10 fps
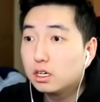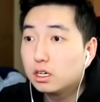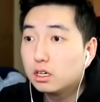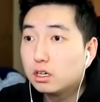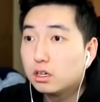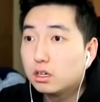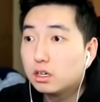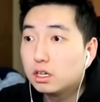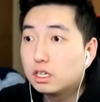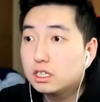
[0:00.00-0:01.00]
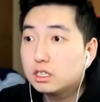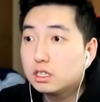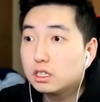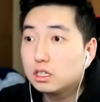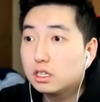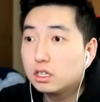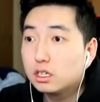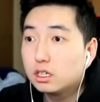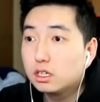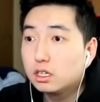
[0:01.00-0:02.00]

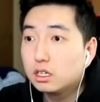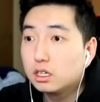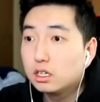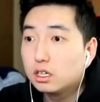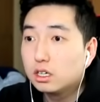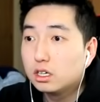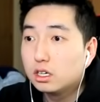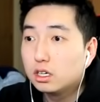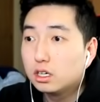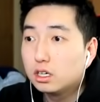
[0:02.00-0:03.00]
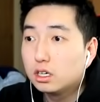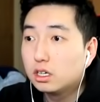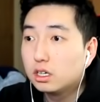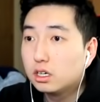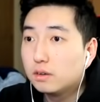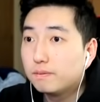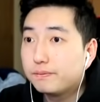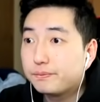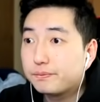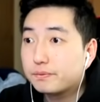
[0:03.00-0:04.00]

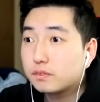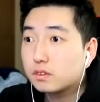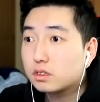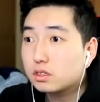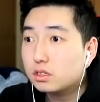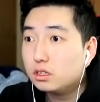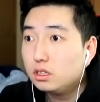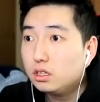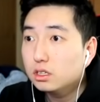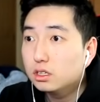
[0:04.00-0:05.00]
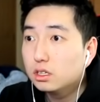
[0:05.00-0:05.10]
Nothing is said.